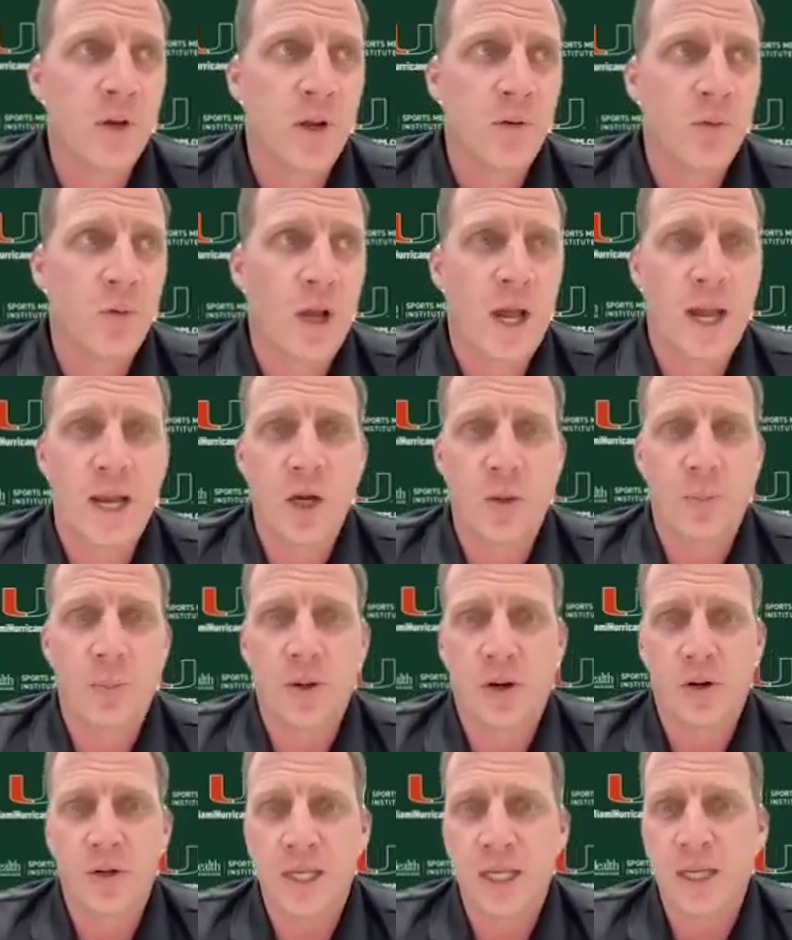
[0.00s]
we're not
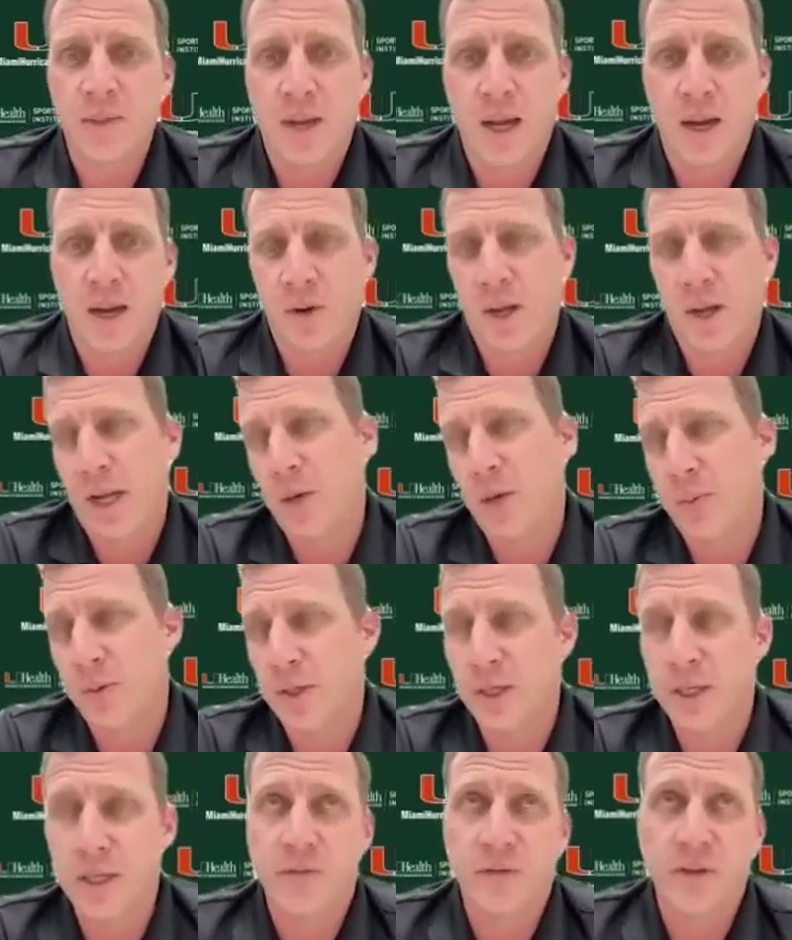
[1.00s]
helping our team out we're not helping
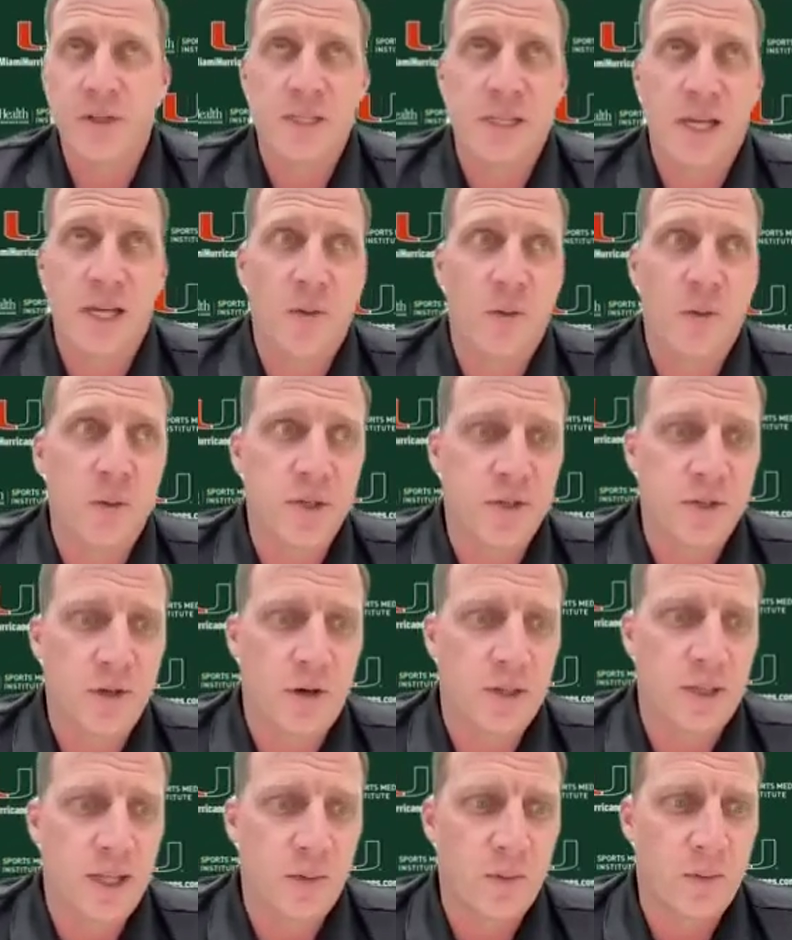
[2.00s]
the defense out when we
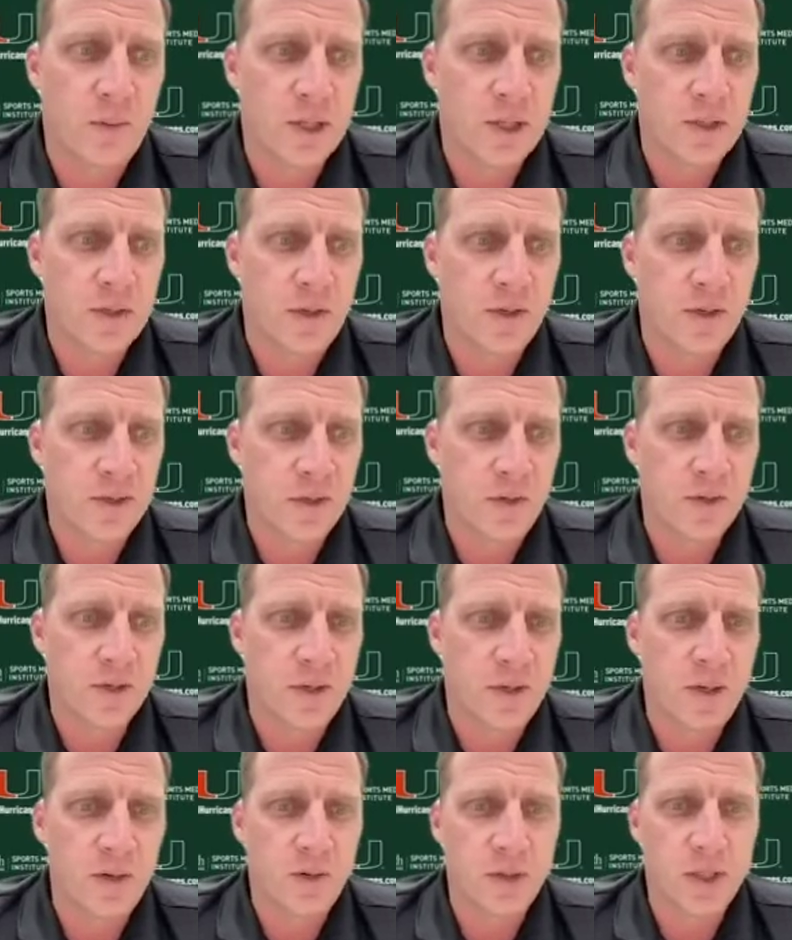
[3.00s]
start that way and start so
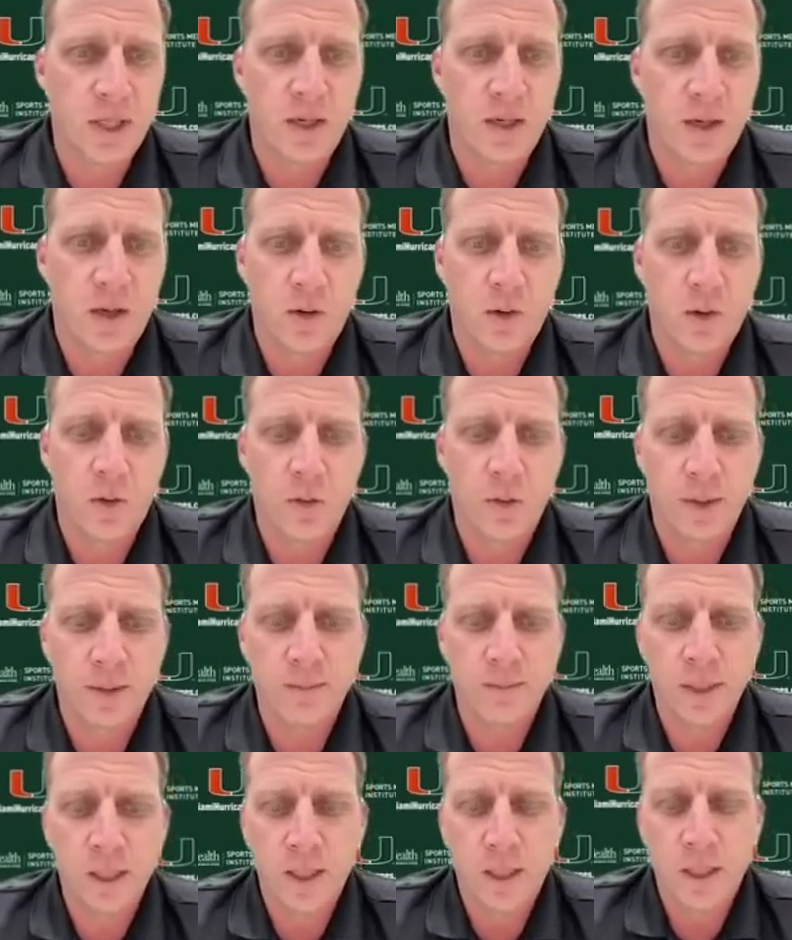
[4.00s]
slow and getting a hole
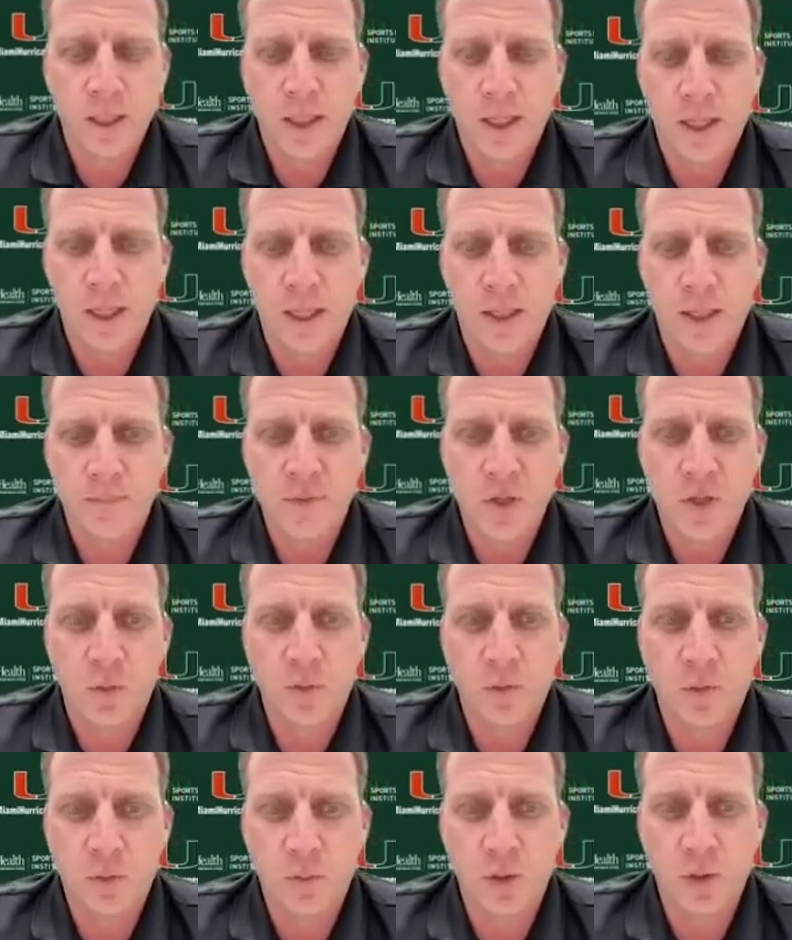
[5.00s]
and um,
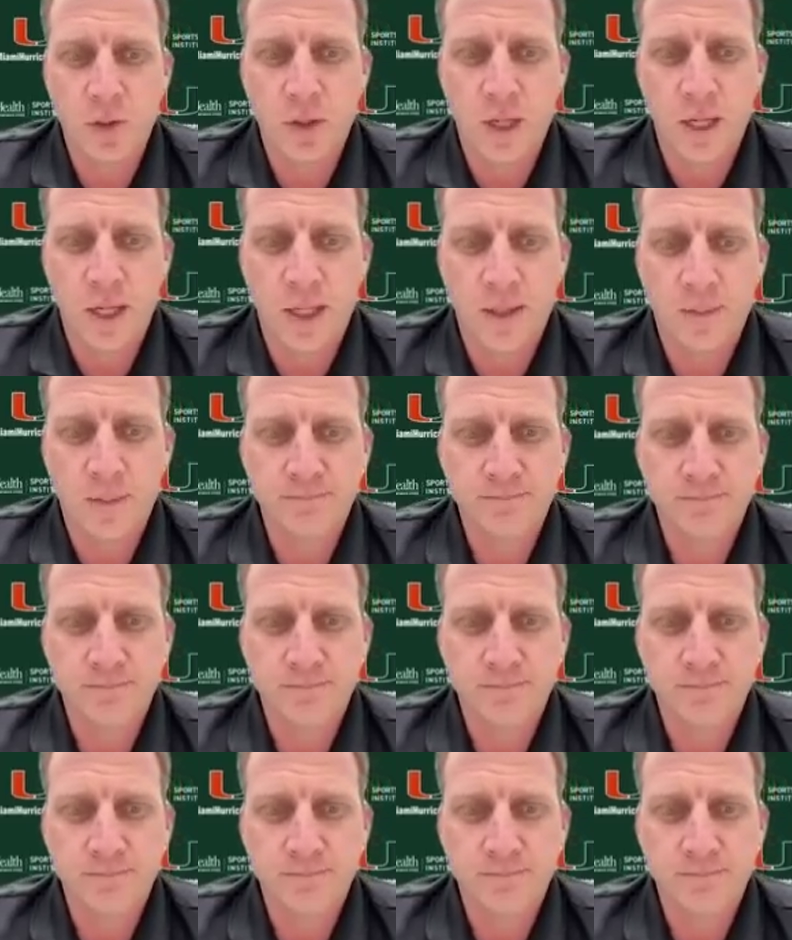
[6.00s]
so we're uh,